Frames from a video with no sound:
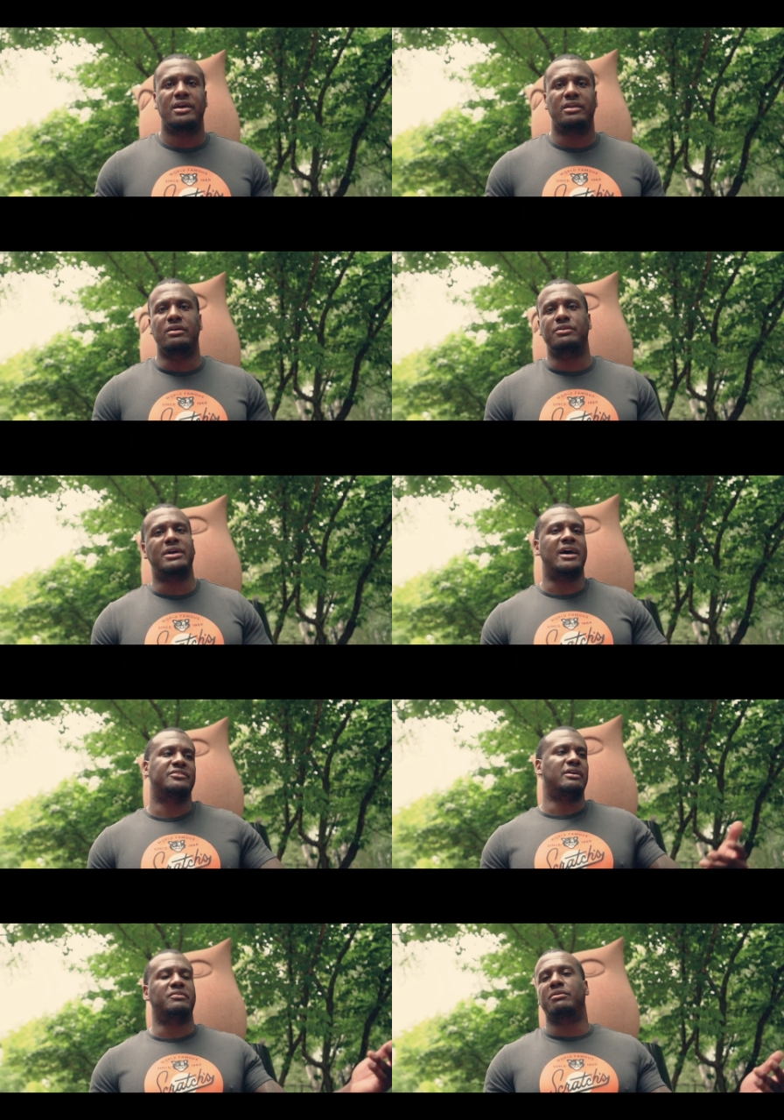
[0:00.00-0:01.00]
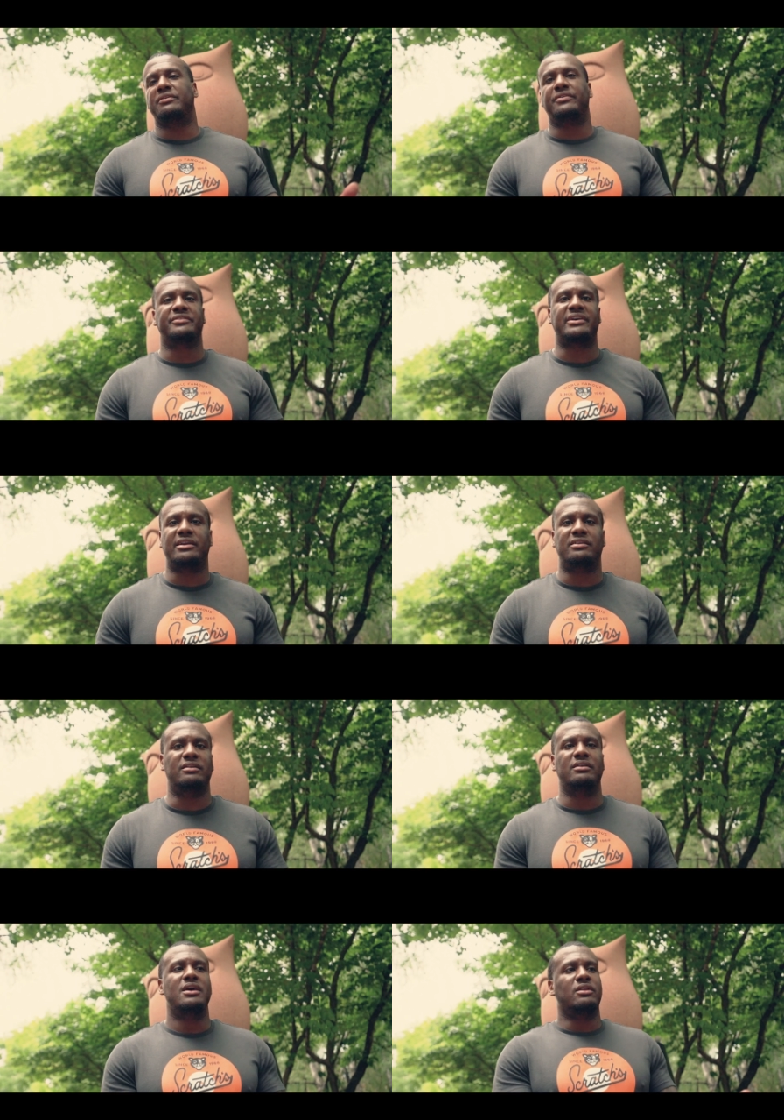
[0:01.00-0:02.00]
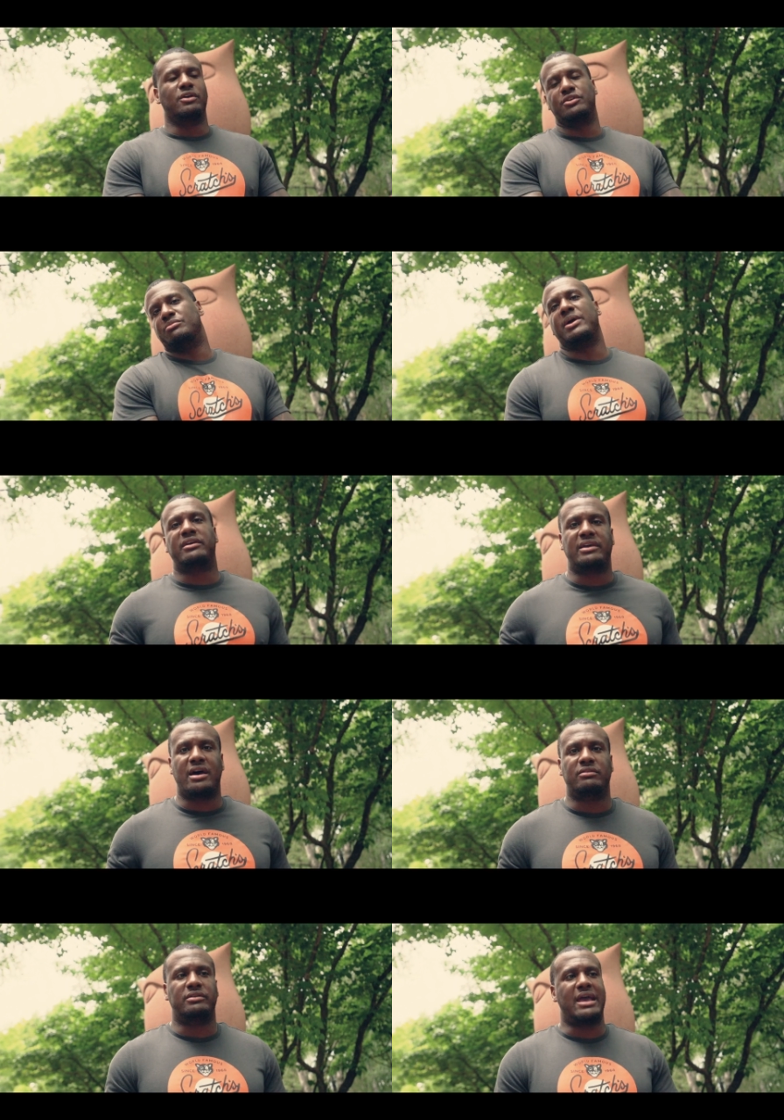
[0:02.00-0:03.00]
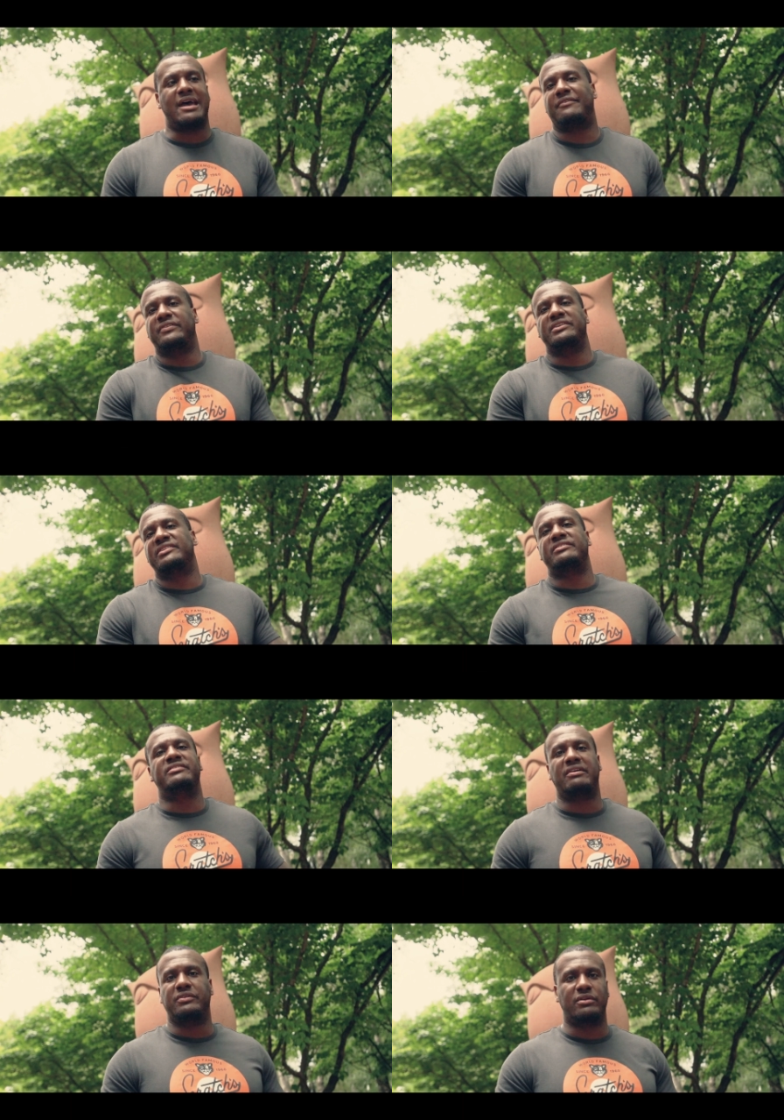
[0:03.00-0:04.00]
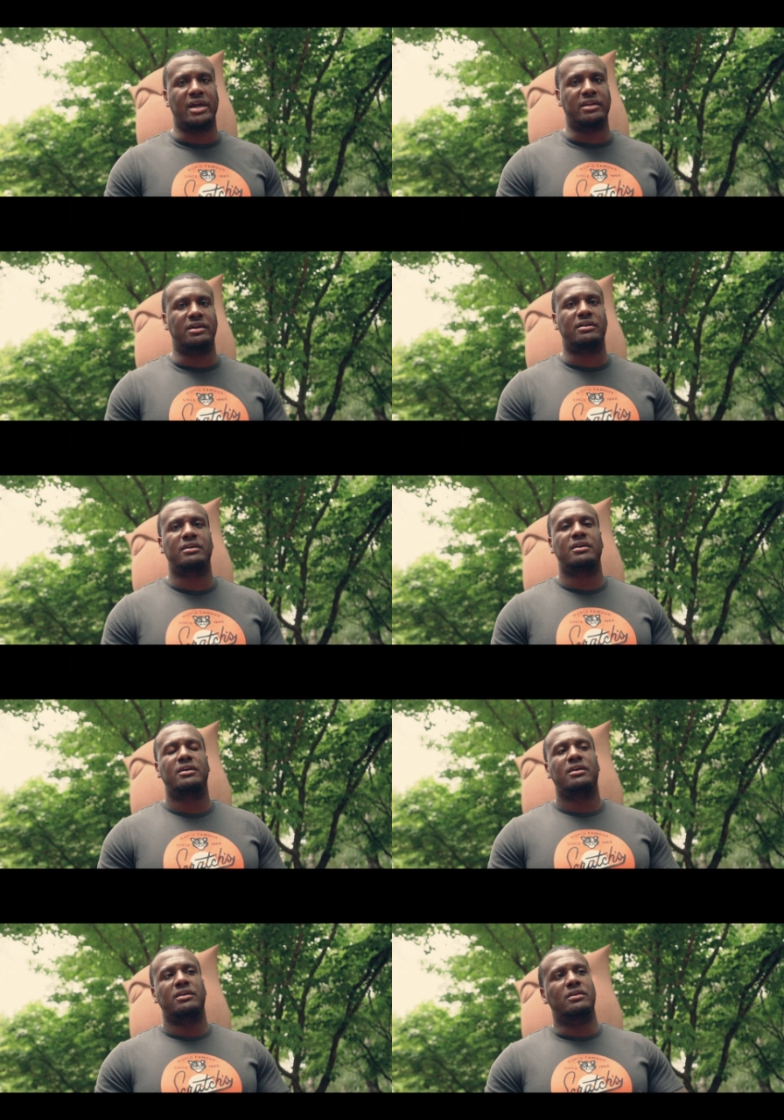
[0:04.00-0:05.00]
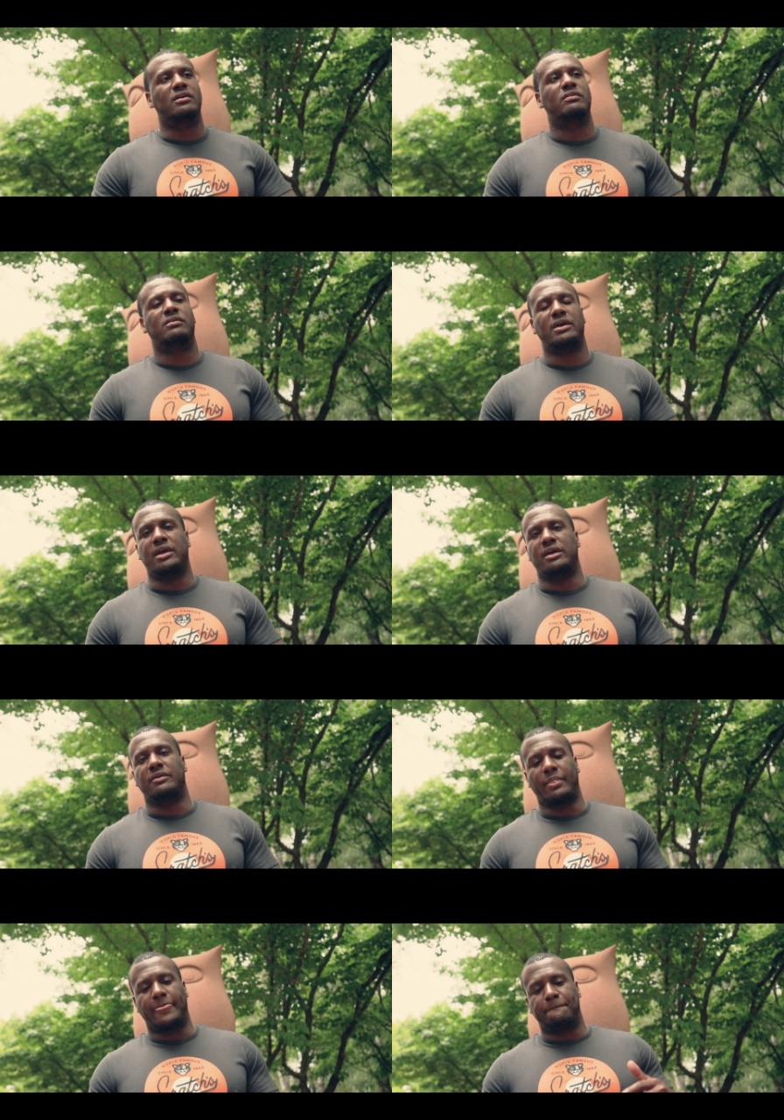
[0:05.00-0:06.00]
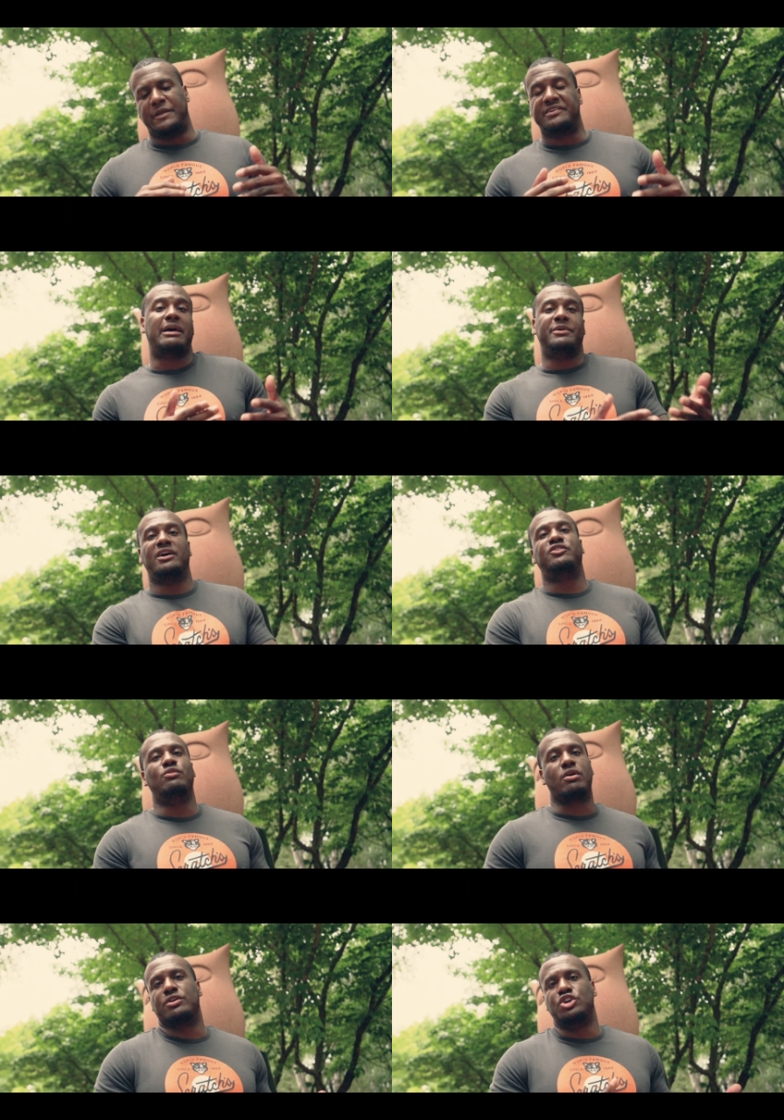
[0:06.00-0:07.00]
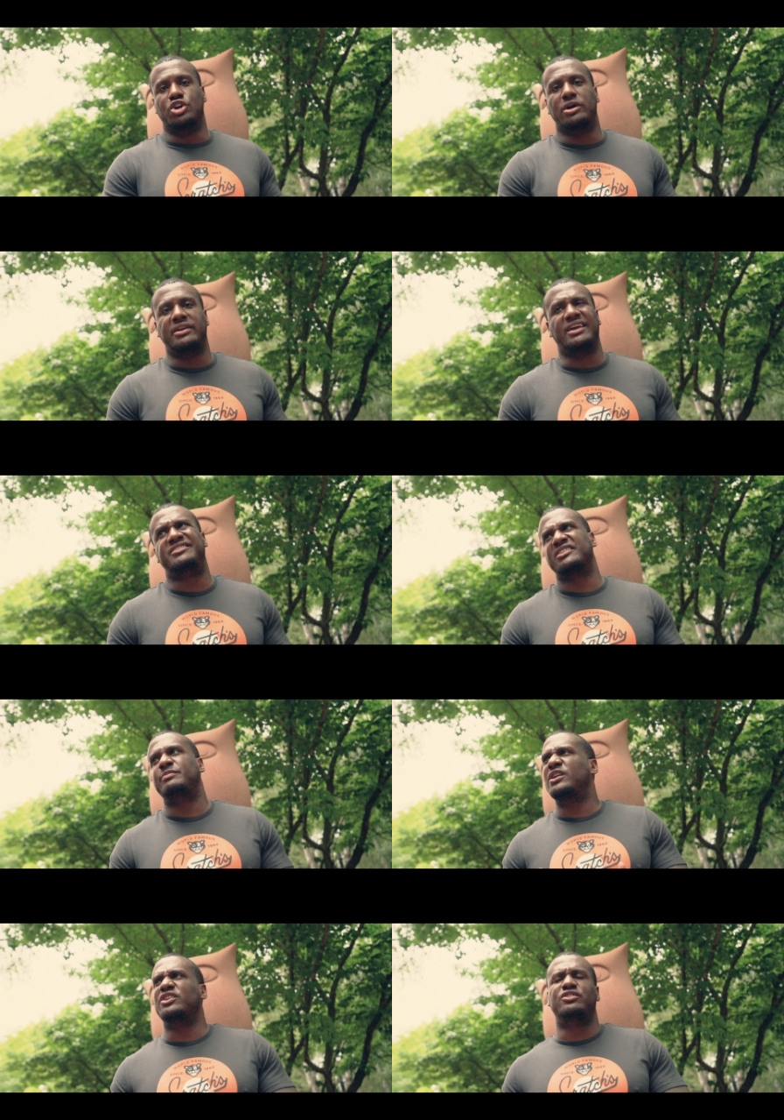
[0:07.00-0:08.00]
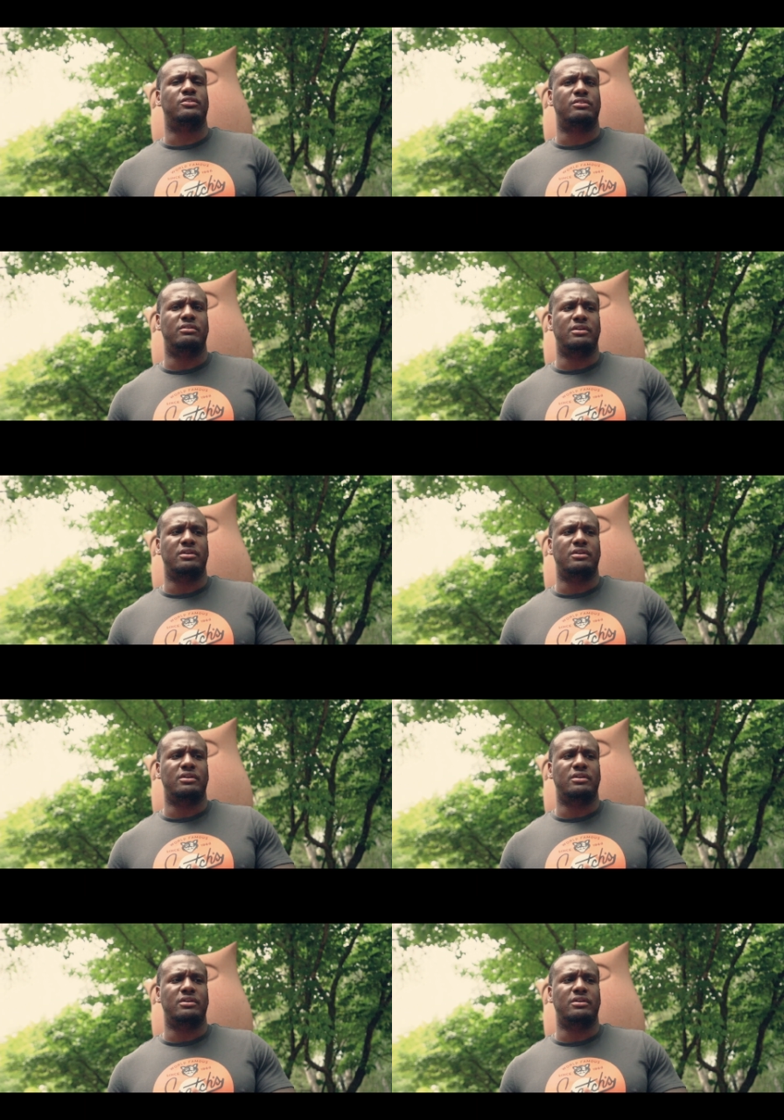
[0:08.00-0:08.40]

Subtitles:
You know, you guys will never know what it feels like to look in your bank account and have 50, 60, 70 grand in there. You know, and that's not because you aren't good, it's just because you're